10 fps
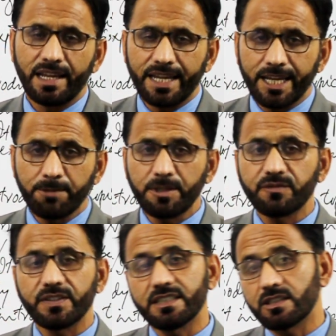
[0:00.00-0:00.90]
in
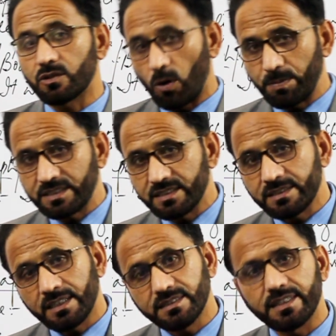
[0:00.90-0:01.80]
between the topic
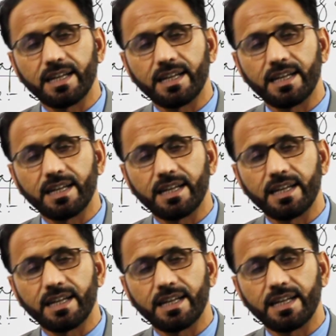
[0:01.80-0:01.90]
sentence